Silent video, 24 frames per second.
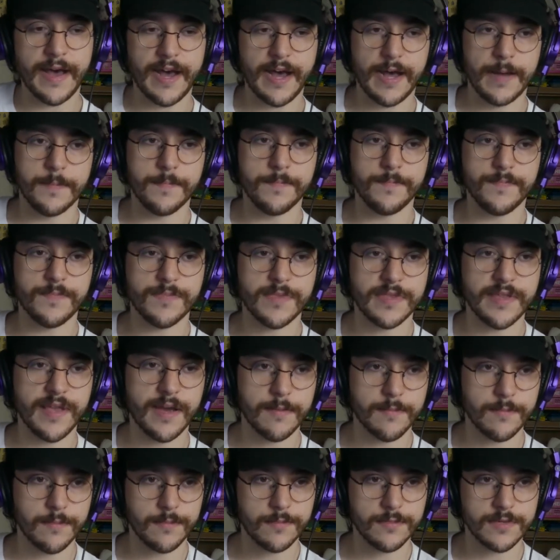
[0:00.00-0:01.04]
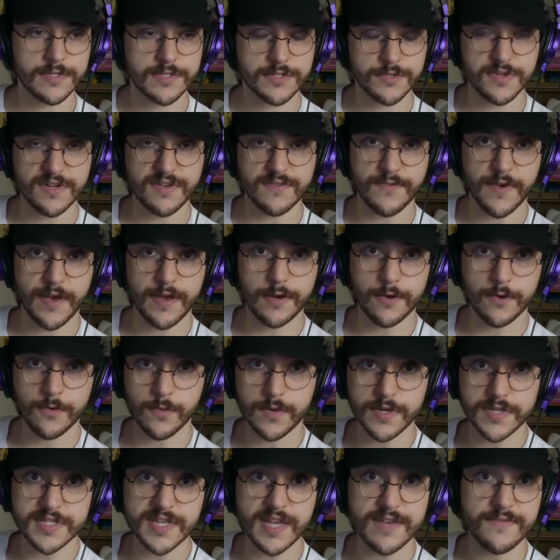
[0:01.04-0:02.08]
Um, now, Street Fighter
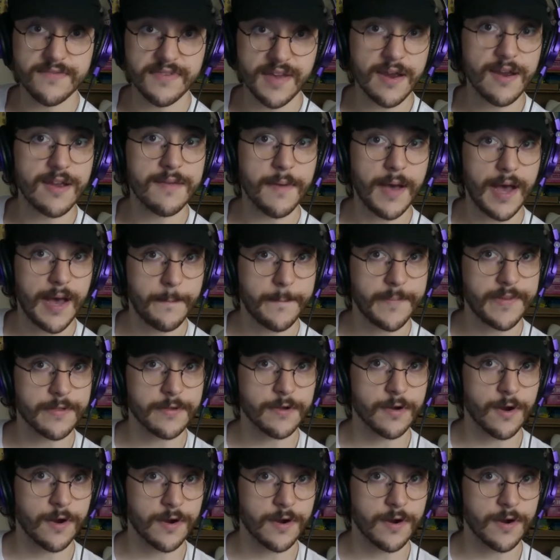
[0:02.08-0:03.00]
was a very popular